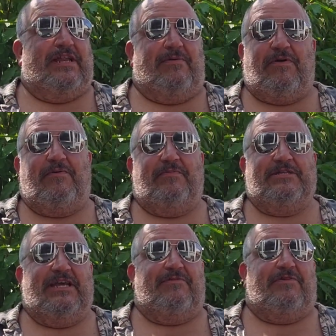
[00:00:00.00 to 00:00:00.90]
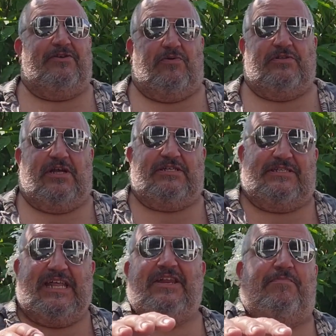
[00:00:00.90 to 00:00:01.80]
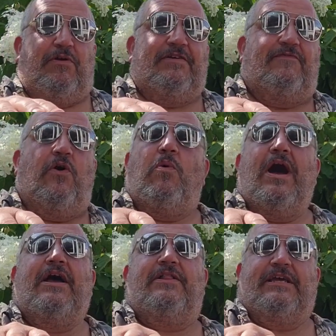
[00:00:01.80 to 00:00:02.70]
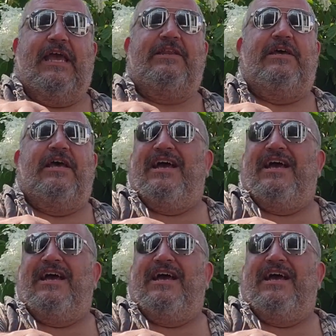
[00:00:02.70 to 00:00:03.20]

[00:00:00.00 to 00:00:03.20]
and I probably won't be taking you know extended break for a while again.